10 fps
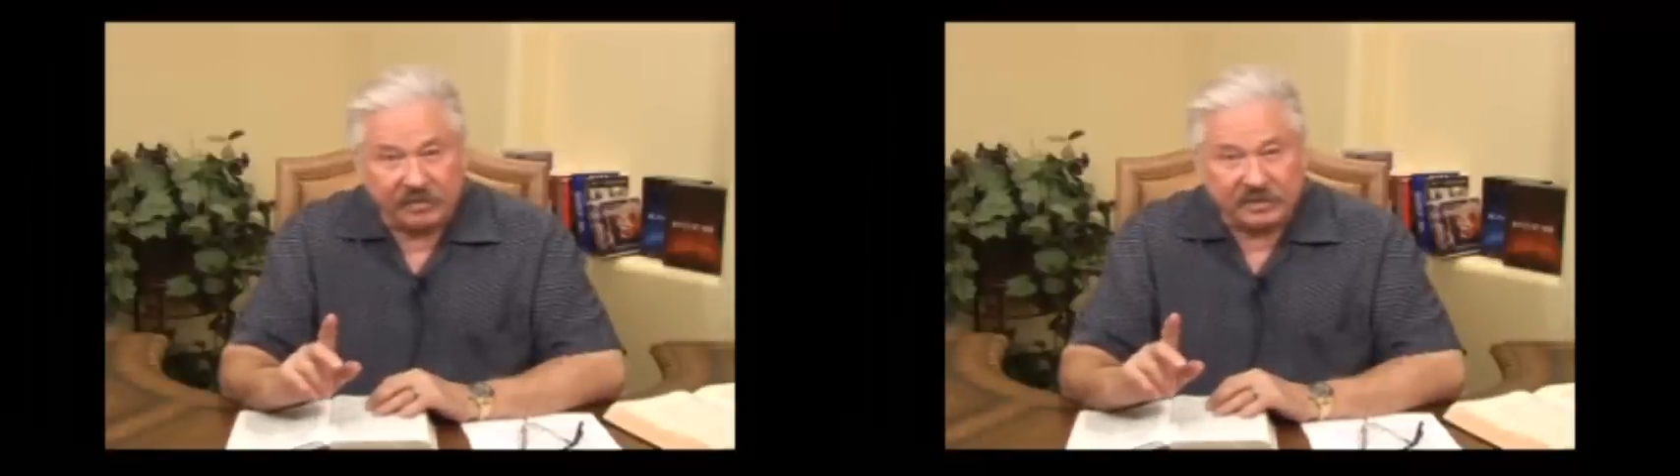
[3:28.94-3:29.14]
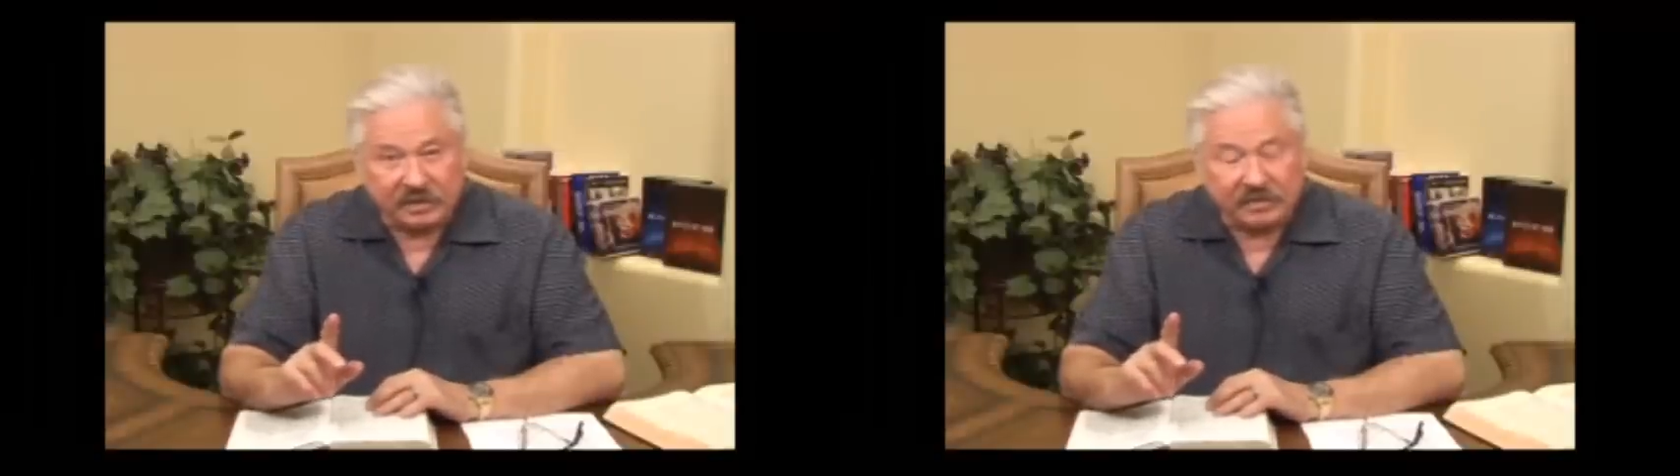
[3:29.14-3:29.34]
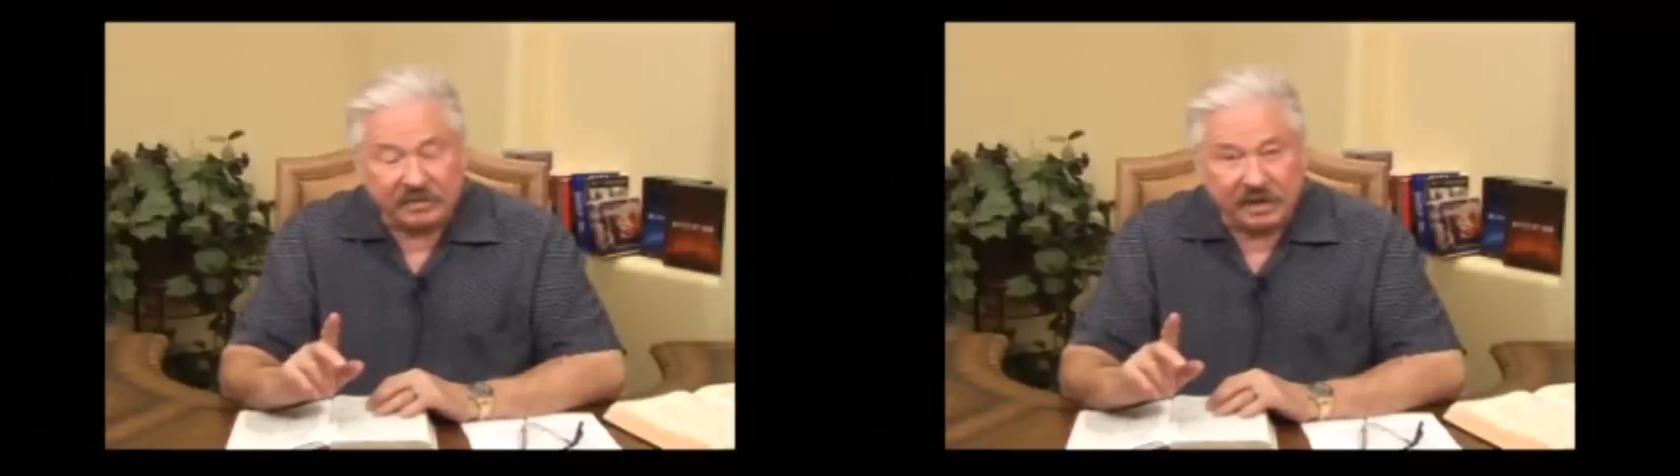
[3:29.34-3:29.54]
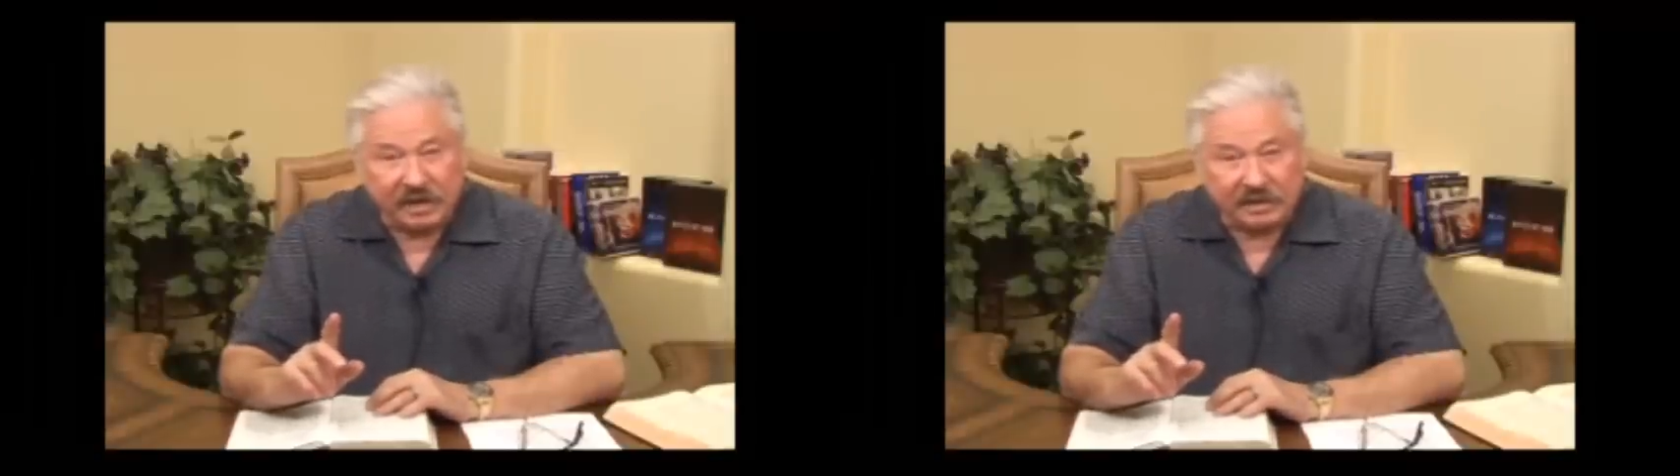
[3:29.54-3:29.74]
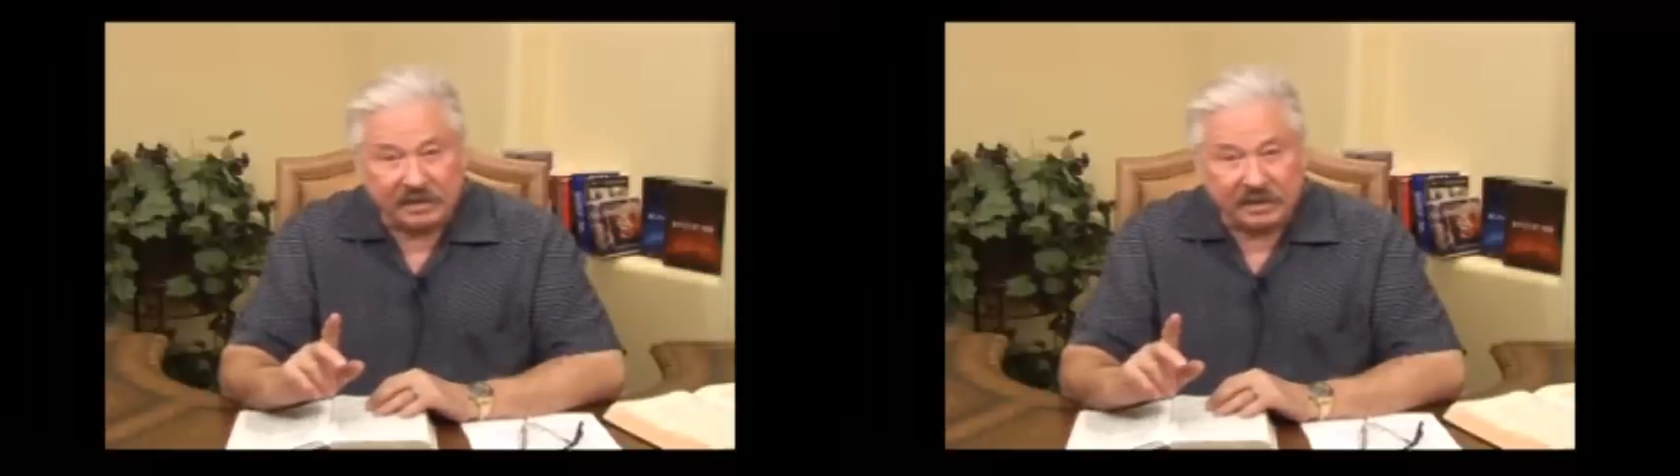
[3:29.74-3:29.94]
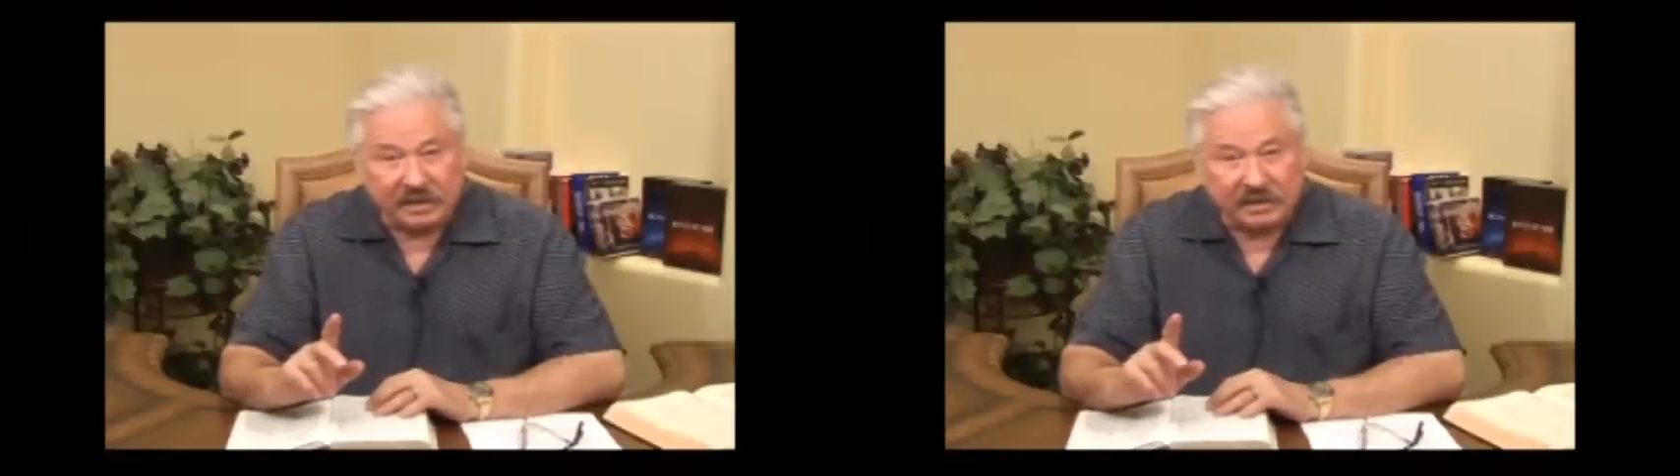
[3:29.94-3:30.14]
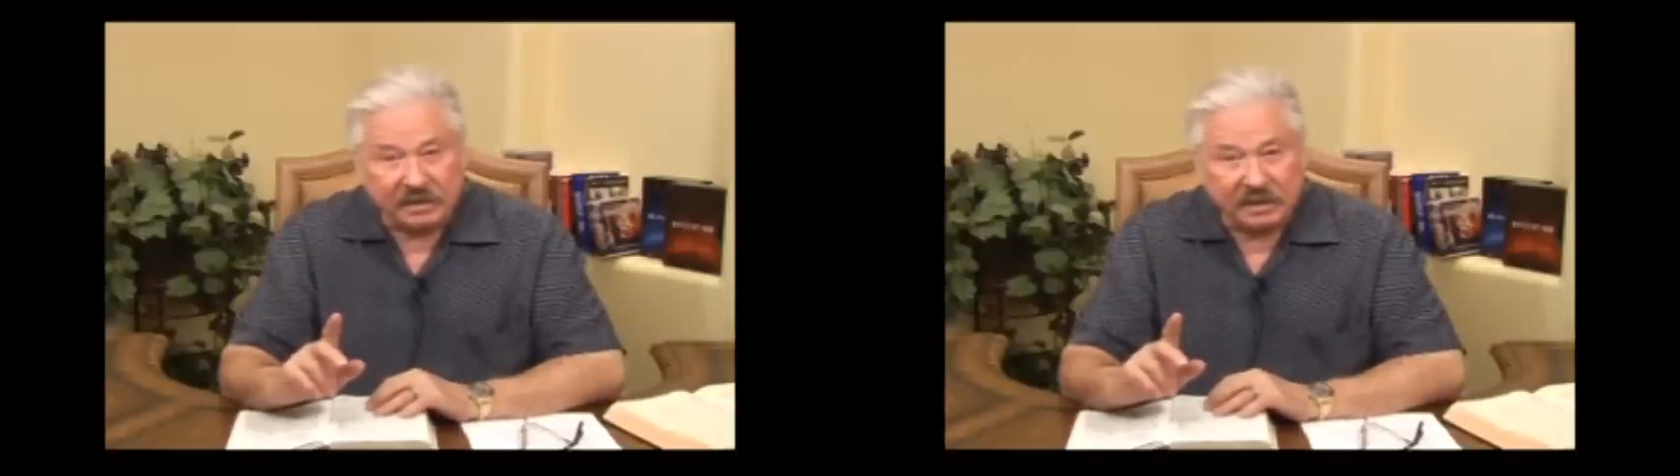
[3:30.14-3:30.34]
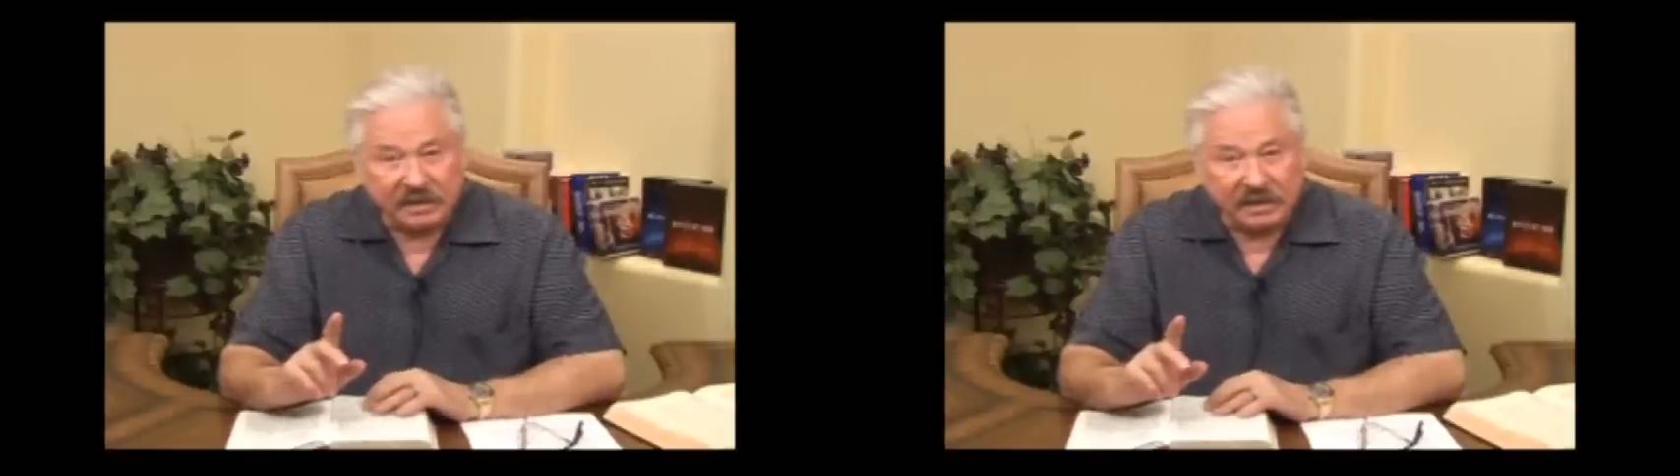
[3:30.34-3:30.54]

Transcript: over the center of the United States,